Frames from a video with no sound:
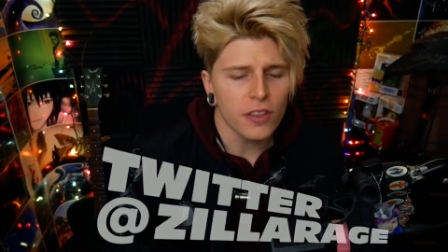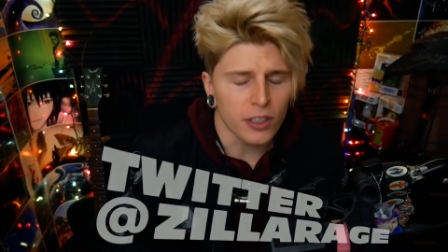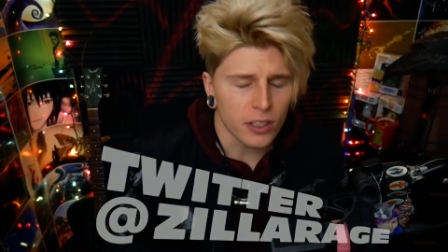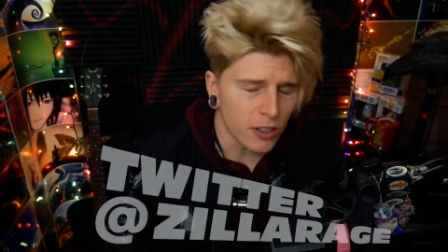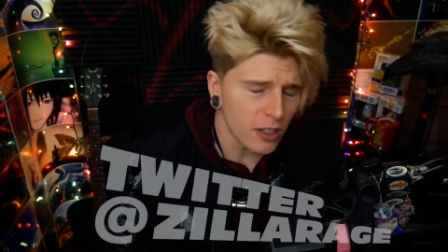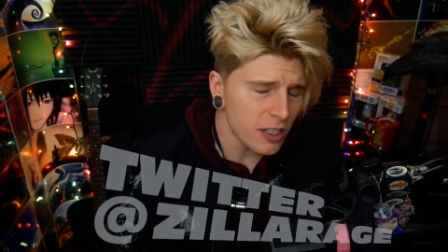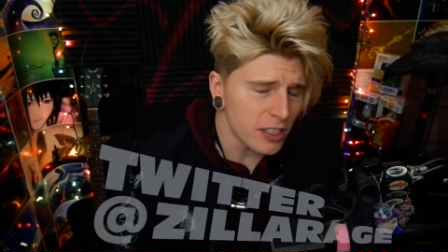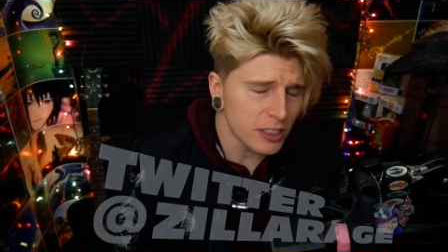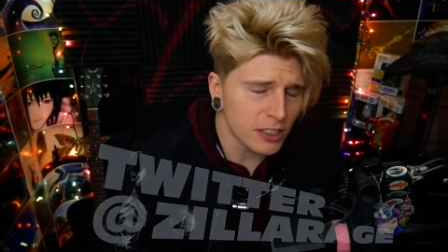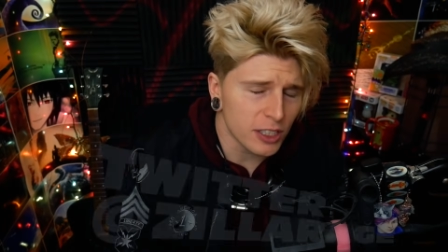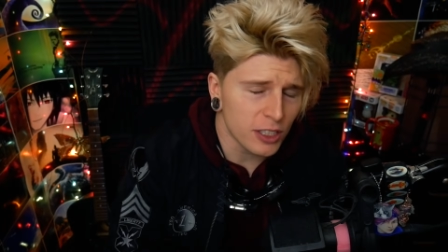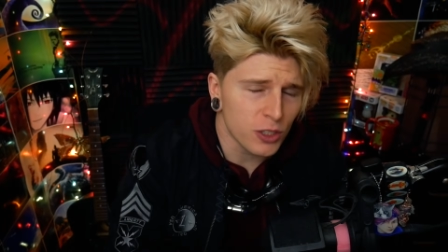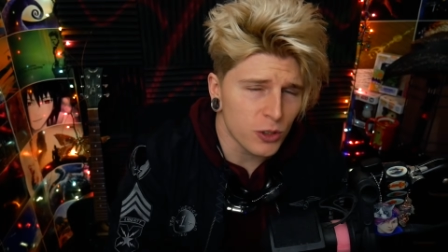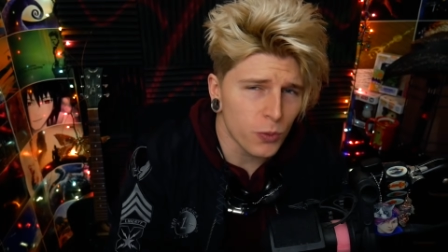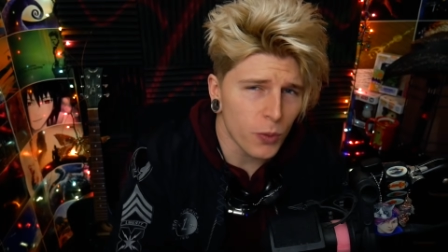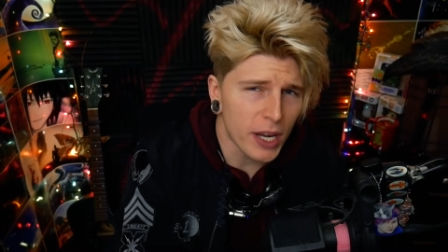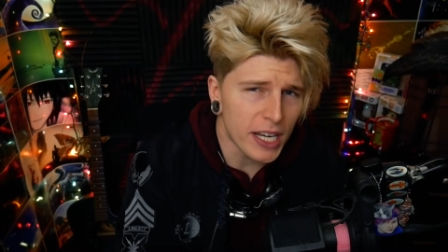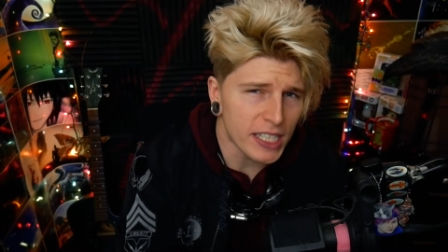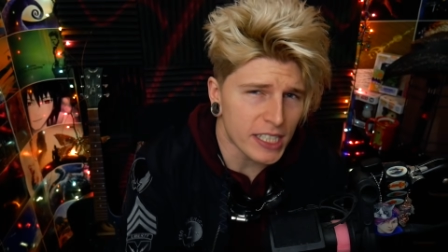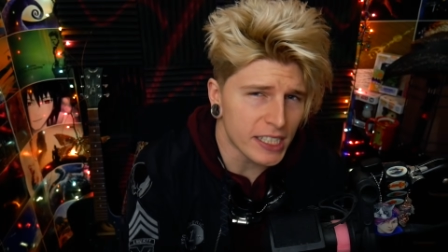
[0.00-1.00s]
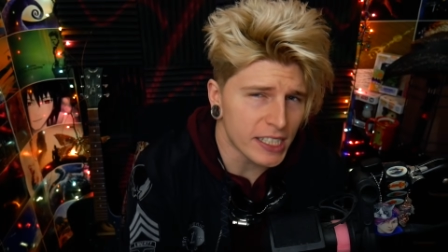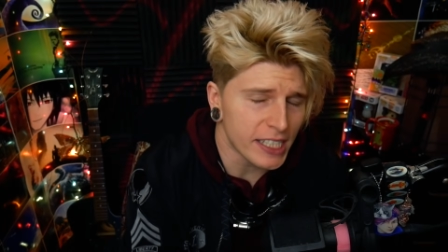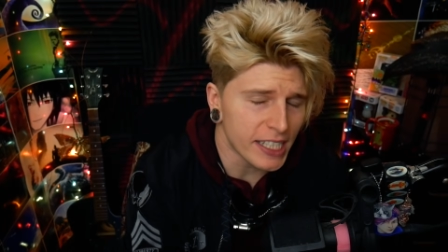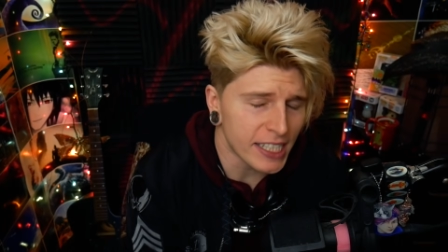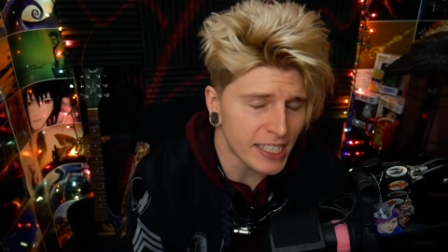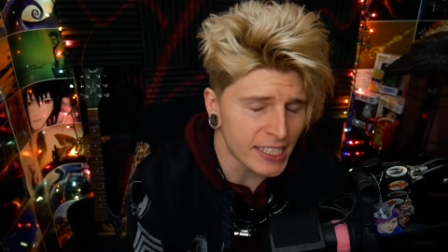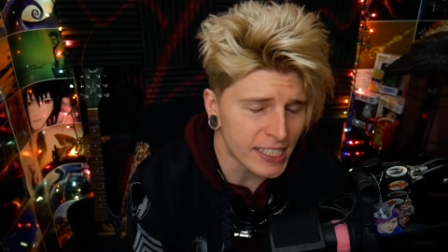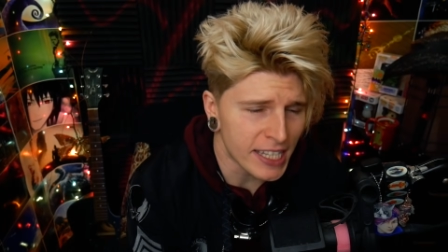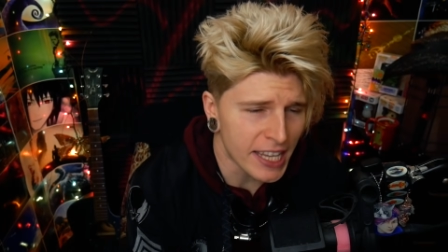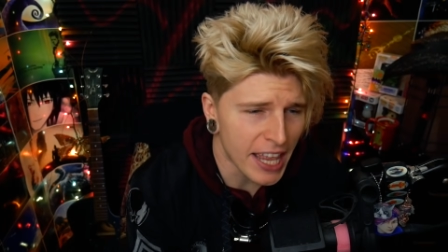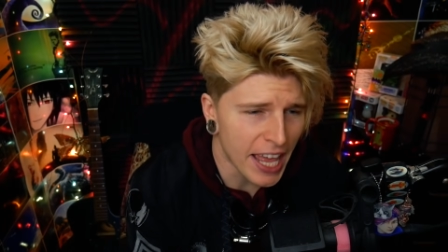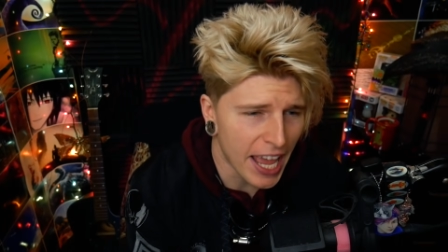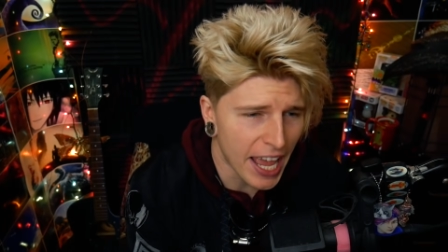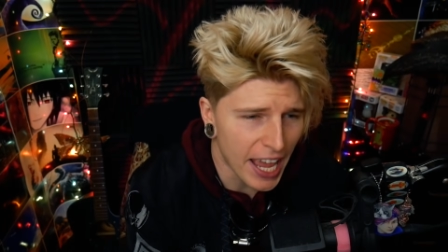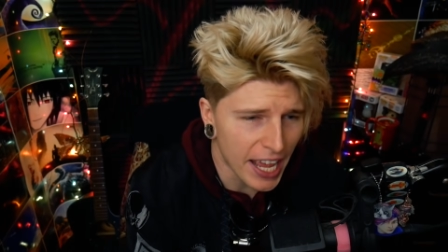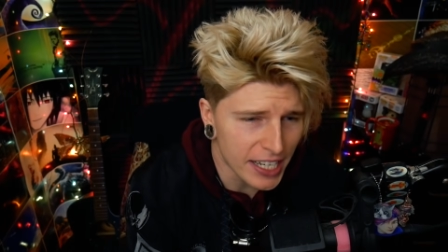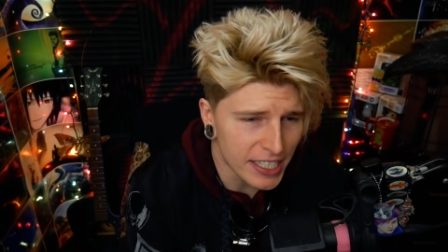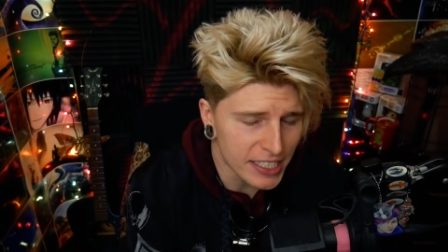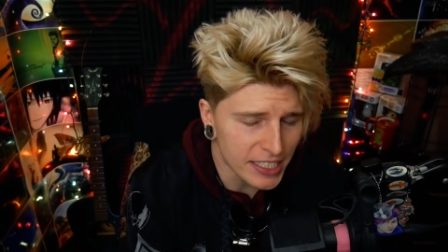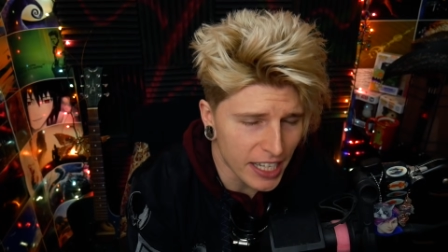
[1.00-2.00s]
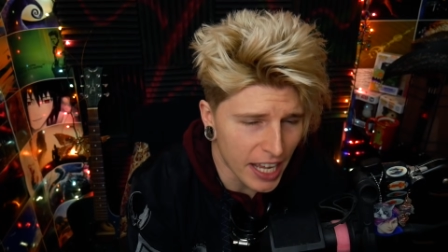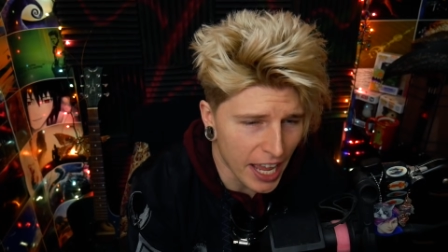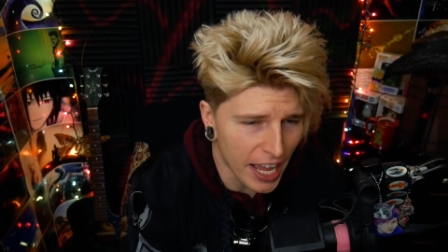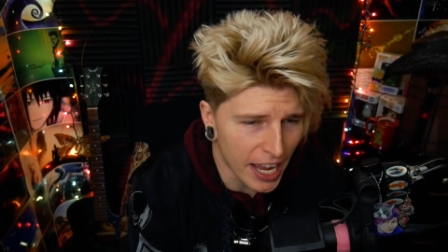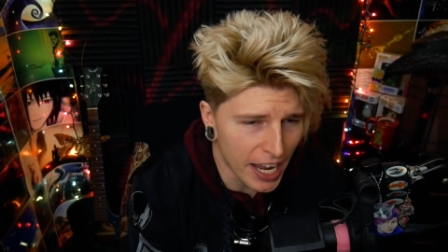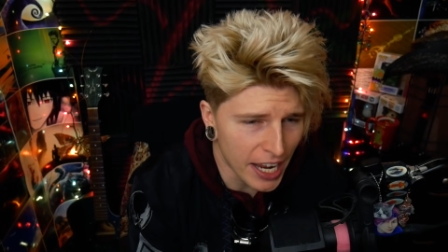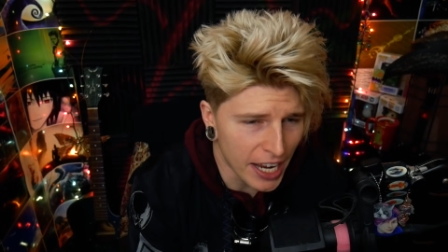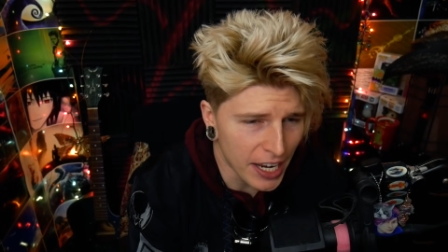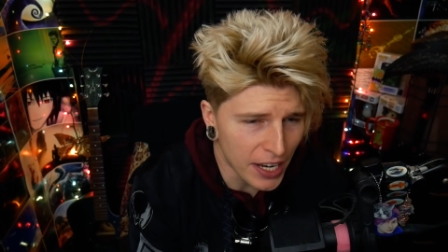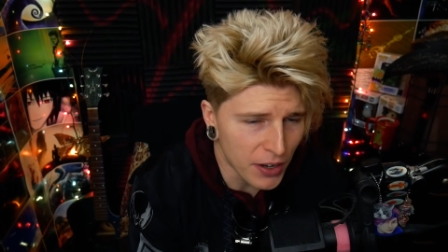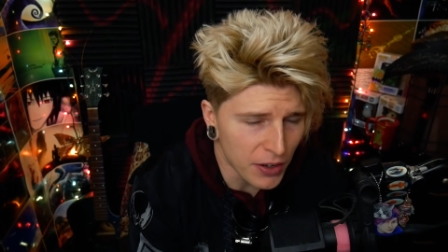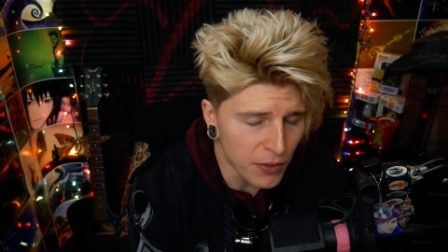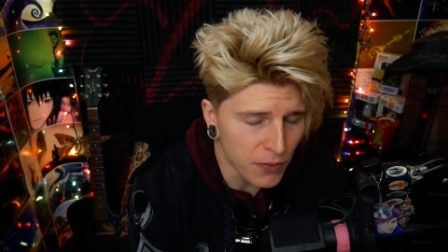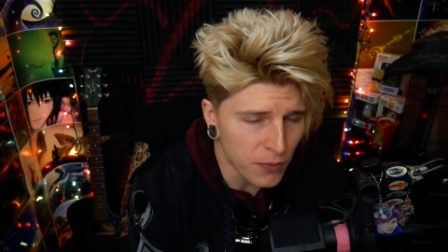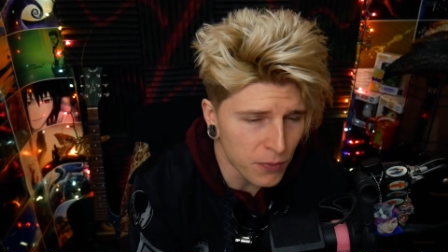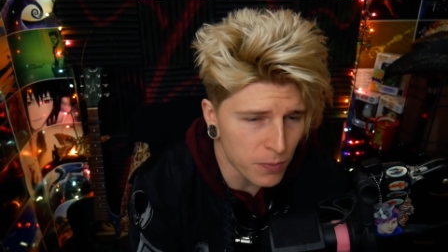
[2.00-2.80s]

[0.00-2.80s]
The current situation is that a